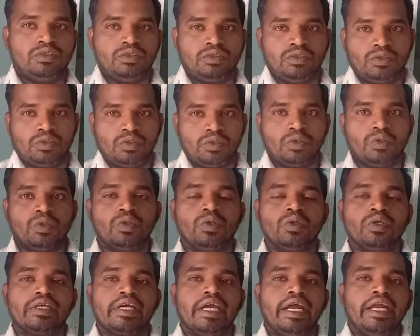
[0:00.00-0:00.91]

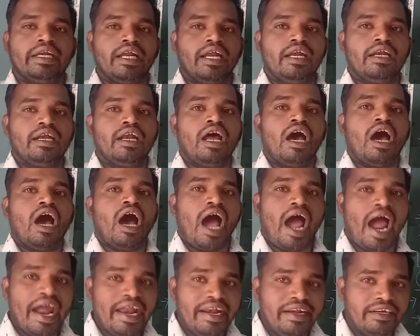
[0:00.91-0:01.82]
to get an
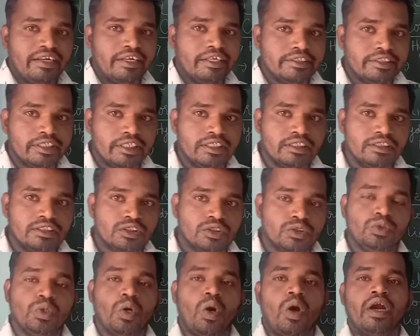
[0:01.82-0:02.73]
hydrogen
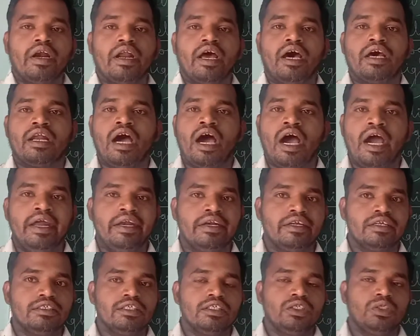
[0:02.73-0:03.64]

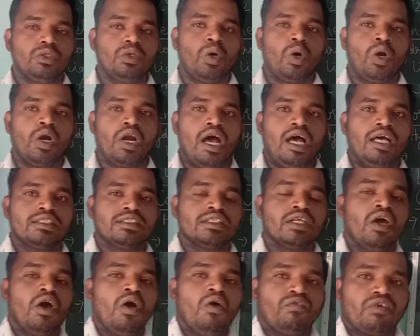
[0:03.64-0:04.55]
donors
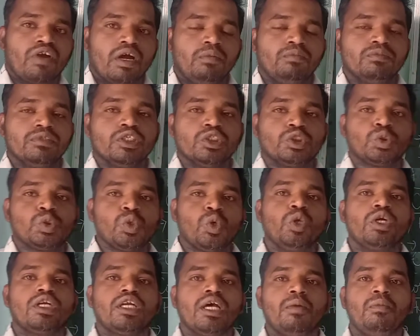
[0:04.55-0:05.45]
from the
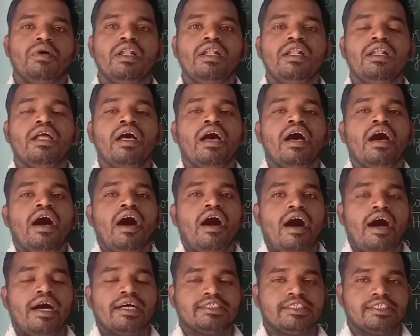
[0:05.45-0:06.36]
suitable
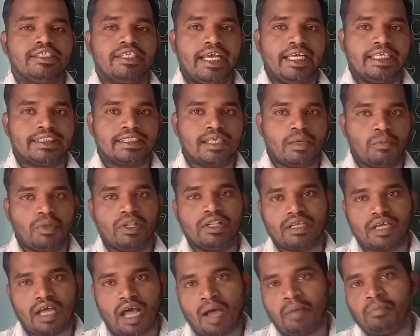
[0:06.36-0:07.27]
oxidizable
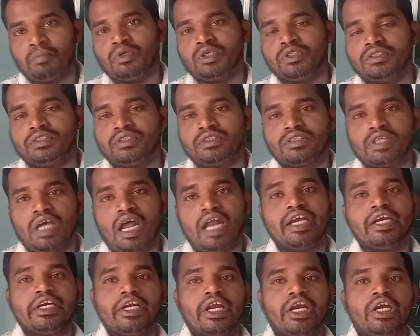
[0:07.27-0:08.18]
compounds
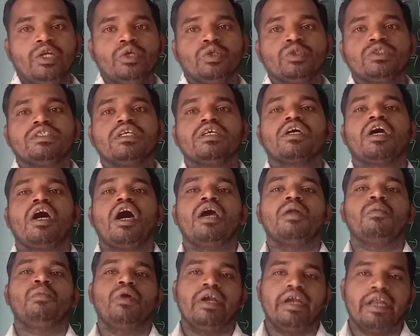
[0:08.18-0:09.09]
and reduce the
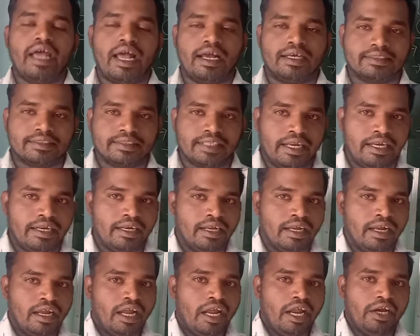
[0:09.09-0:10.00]
carbon dioxide
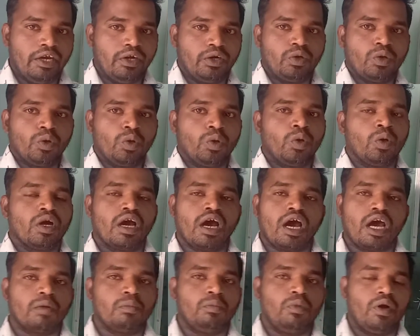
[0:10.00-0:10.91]
into
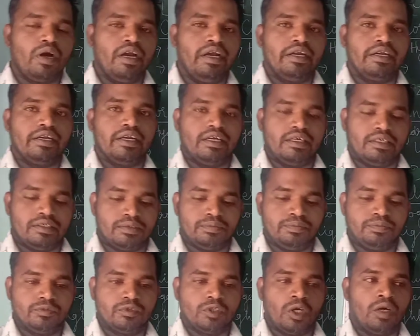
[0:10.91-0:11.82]
carbohydrate.
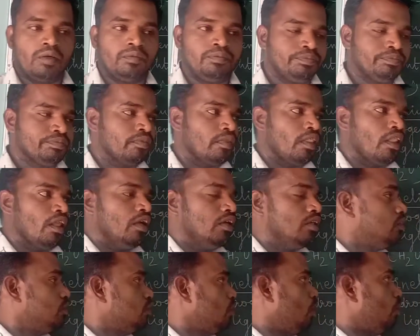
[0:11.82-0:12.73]

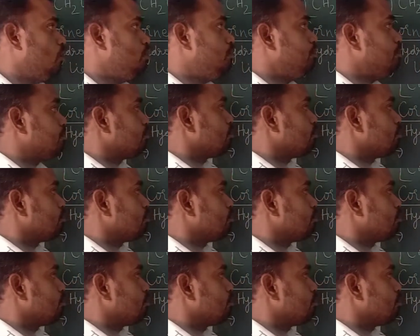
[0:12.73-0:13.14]
So